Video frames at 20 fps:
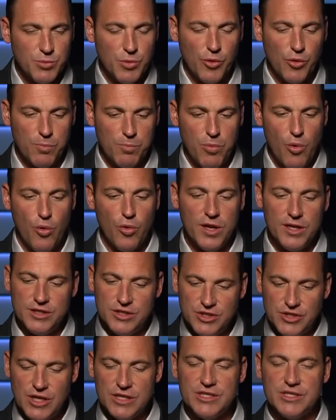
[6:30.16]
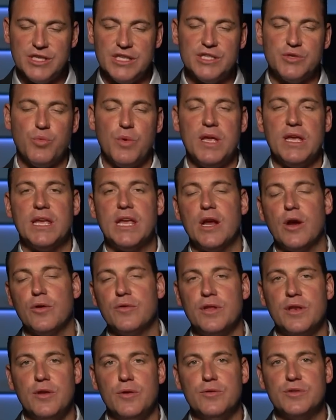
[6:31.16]
reported just this week here
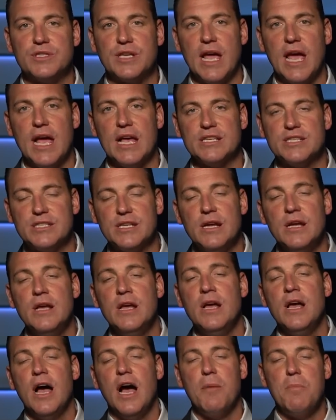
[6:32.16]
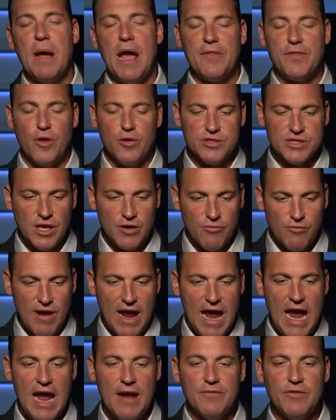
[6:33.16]
in the newscast about those
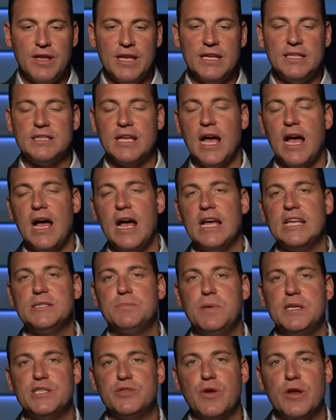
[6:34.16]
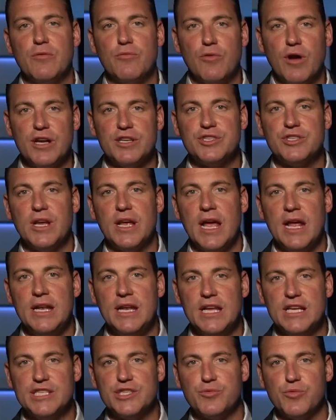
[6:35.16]
unraveling ties between Russia and
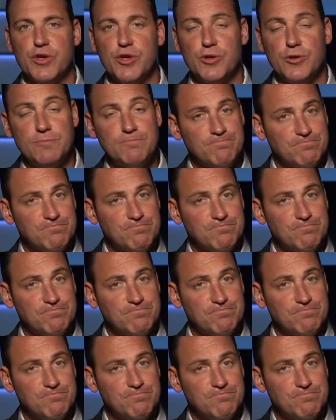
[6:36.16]
Israel.